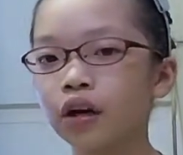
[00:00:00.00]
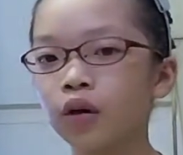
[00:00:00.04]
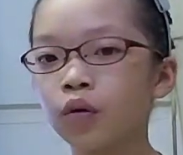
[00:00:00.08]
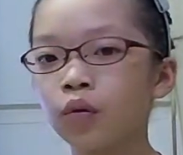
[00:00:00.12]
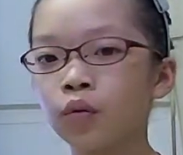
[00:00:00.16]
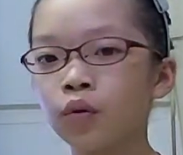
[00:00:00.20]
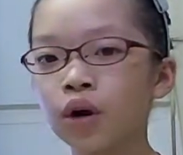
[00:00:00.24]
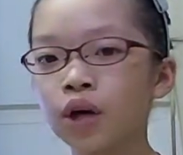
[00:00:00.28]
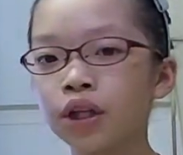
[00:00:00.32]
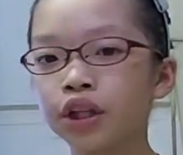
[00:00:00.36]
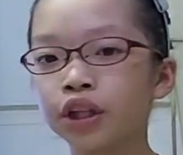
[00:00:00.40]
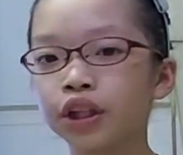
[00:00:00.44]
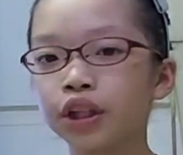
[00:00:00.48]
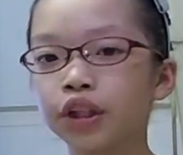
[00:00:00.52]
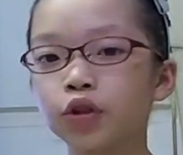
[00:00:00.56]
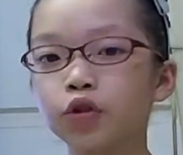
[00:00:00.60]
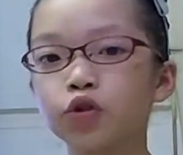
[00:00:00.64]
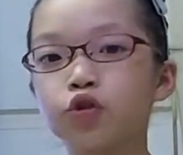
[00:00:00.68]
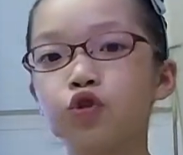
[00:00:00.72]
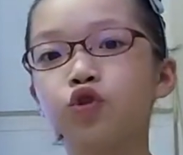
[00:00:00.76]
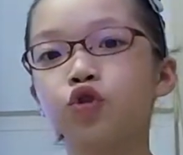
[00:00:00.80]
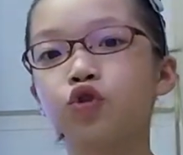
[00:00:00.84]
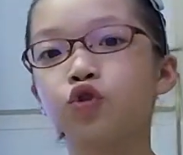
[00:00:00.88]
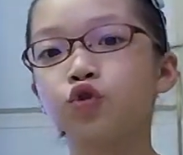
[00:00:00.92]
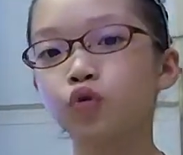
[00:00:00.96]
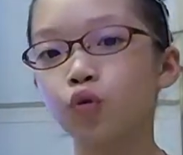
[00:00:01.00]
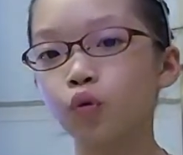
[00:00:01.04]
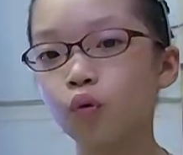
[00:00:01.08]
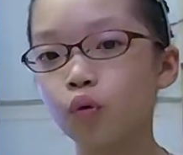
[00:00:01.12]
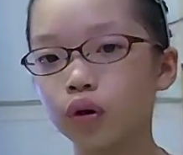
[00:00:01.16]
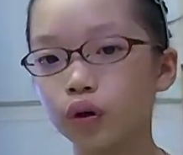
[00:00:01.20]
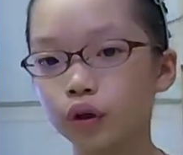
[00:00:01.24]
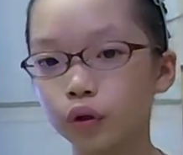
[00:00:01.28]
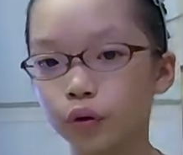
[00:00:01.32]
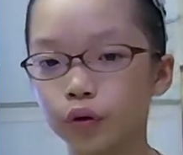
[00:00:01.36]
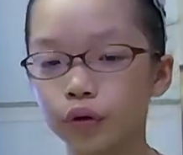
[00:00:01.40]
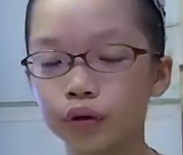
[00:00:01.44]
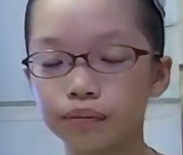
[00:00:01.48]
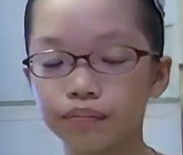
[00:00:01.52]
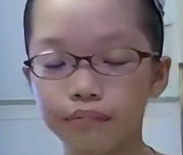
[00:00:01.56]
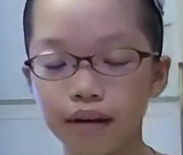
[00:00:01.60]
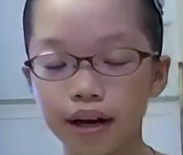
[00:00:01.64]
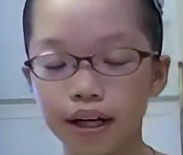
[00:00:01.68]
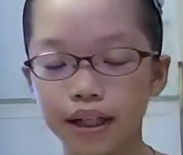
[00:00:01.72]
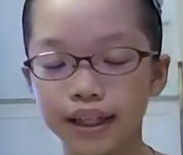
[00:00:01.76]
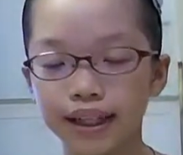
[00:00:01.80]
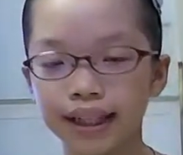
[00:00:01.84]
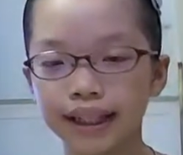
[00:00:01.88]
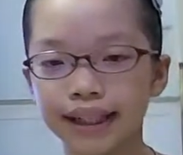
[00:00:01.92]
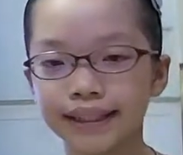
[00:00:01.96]
which you store your
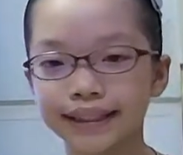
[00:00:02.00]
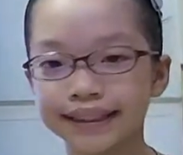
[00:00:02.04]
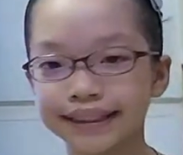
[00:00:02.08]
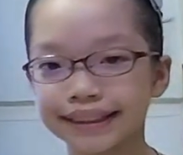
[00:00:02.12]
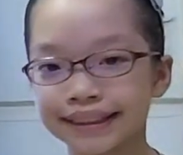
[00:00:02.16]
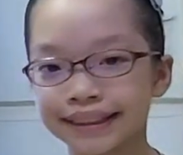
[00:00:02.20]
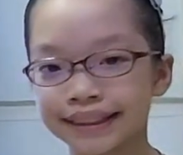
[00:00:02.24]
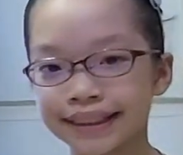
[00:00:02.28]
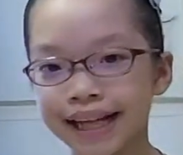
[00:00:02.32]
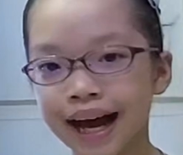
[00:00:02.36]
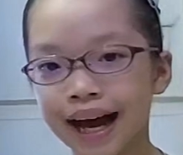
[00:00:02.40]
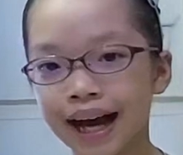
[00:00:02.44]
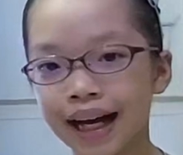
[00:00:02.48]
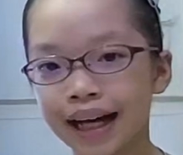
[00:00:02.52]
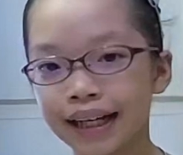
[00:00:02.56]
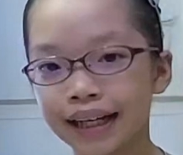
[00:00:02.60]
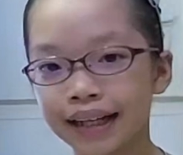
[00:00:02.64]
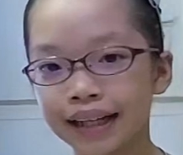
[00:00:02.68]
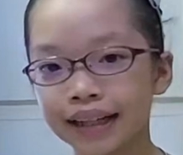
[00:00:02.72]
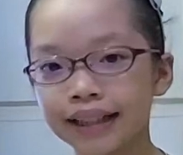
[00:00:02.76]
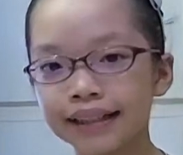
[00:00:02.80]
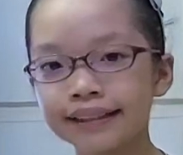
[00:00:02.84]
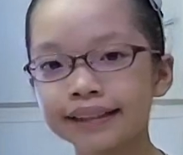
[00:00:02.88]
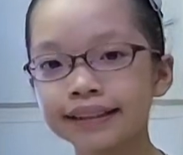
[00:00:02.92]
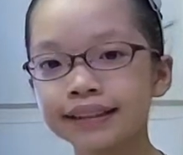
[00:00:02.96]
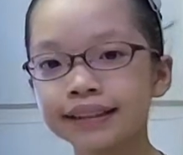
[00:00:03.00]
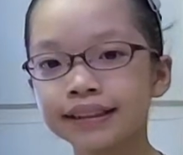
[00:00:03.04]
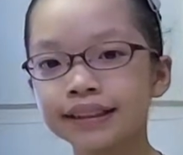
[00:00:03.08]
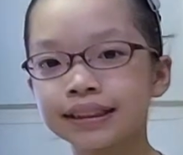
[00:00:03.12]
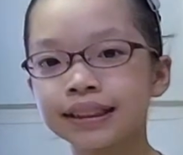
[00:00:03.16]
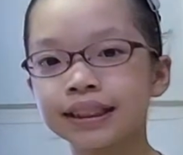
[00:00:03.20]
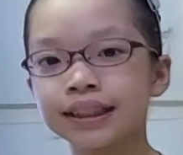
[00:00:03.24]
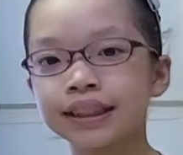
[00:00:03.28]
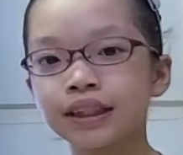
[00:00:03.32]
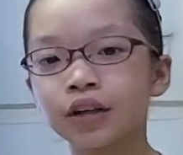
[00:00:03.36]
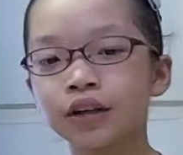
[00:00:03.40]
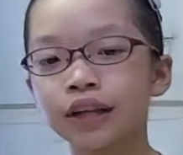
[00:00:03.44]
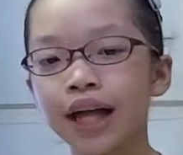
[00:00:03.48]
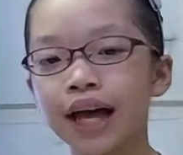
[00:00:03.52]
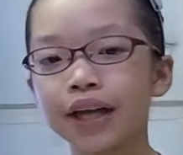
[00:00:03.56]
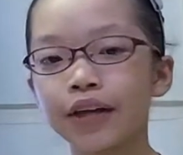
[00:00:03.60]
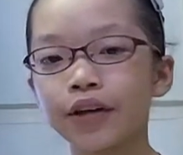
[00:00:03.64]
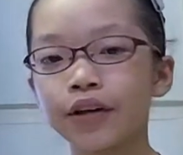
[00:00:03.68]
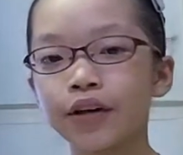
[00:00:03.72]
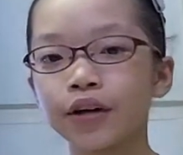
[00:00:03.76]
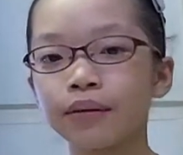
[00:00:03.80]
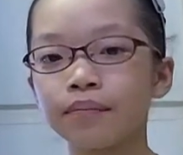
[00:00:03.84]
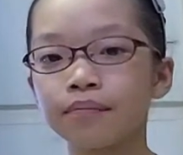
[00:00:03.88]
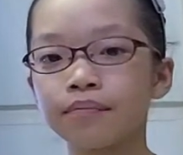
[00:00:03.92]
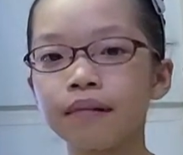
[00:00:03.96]
money inside so
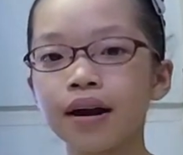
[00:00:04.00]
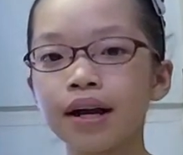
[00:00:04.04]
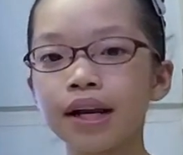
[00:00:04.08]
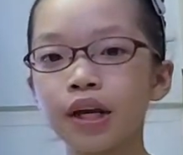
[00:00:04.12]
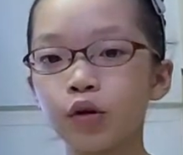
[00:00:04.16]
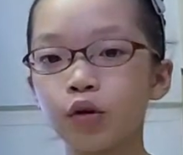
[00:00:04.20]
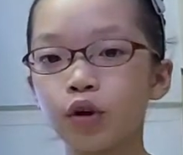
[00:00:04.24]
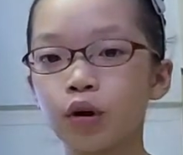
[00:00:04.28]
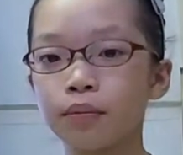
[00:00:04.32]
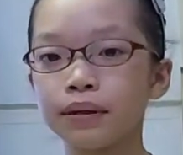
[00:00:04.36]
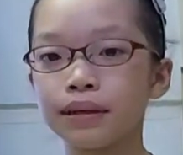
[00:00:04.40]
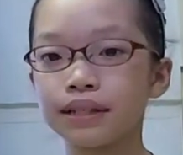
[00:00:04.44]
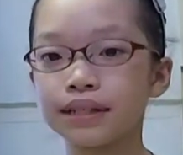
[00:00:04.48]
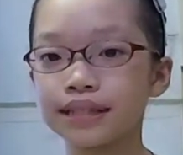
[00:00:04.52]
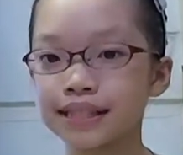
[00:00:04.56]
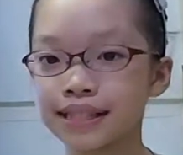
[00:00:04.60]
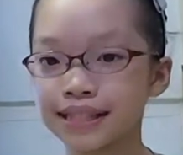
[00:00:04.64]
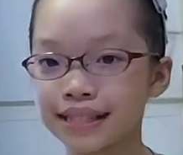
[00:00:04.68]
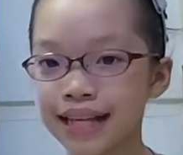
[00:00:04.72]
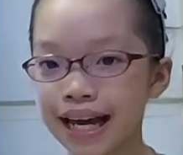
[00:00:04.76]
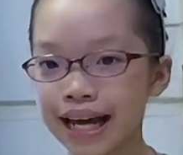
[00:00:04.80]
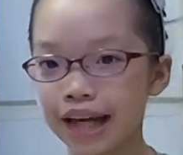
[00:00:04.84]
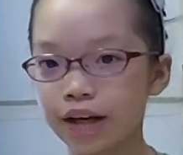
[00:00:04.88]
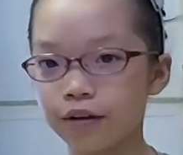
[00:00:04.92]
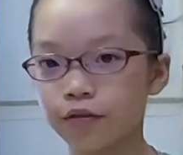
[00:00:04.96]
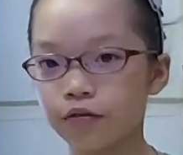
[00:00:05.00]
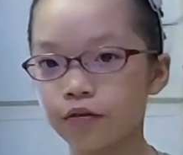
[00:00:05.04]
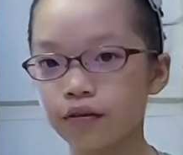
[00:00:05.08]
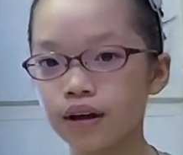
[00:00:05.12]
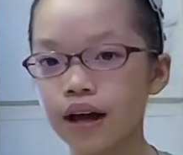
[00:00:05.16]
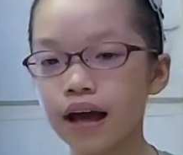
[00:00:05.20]
that your money will be safe.